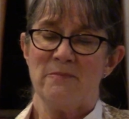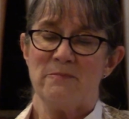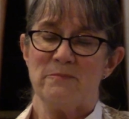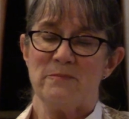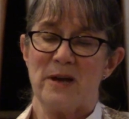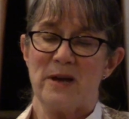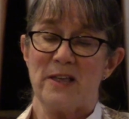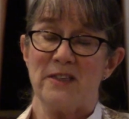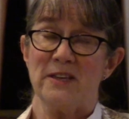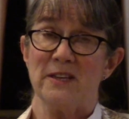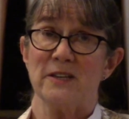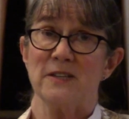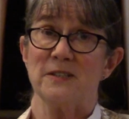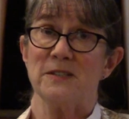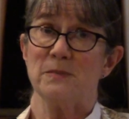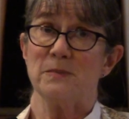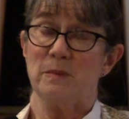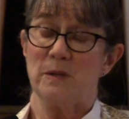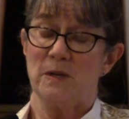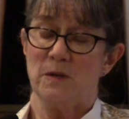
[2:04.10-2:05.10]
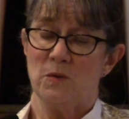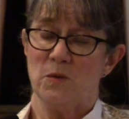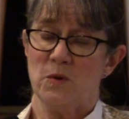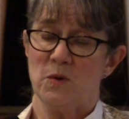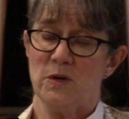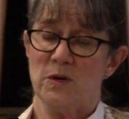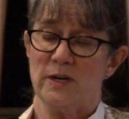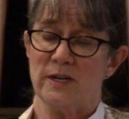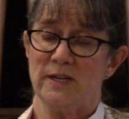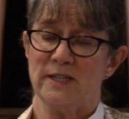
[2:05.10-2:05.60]
Mothers, be
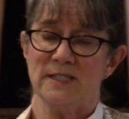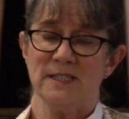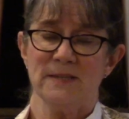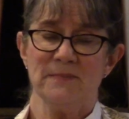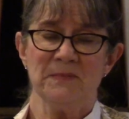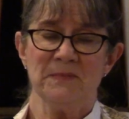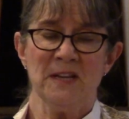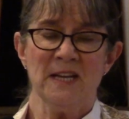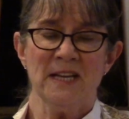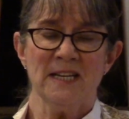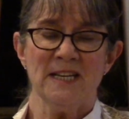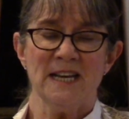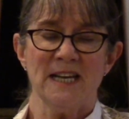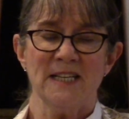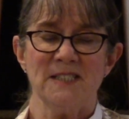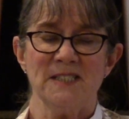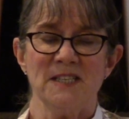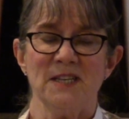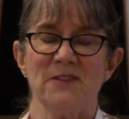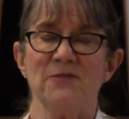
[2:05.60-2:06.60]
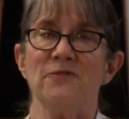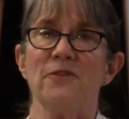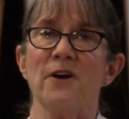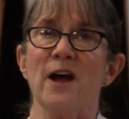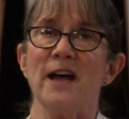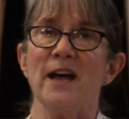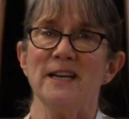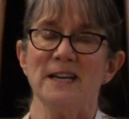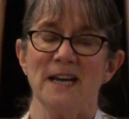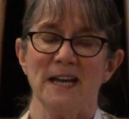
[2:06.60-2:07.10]
warned. Nancy
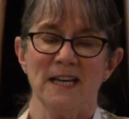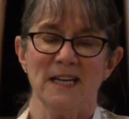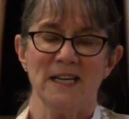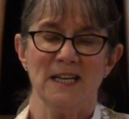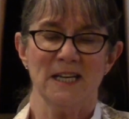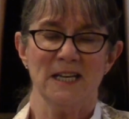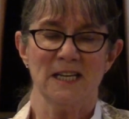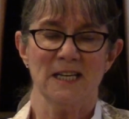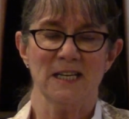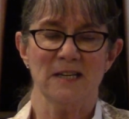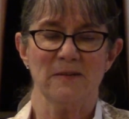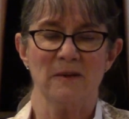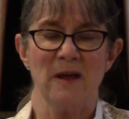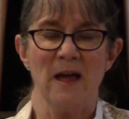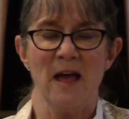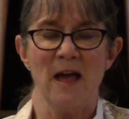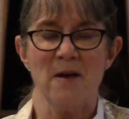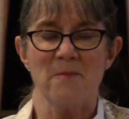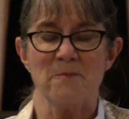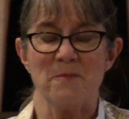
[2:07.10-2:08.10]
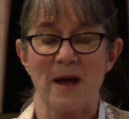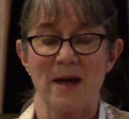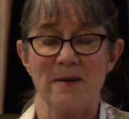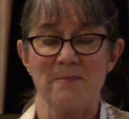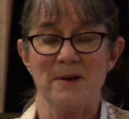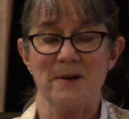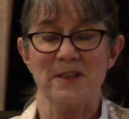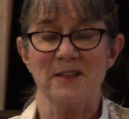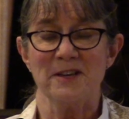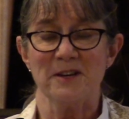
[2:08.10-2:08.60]
Friday in My
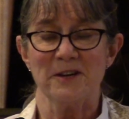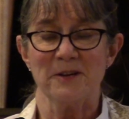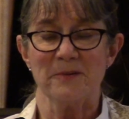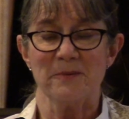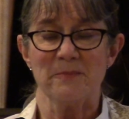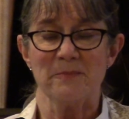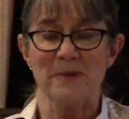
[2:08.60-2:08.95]
Mother,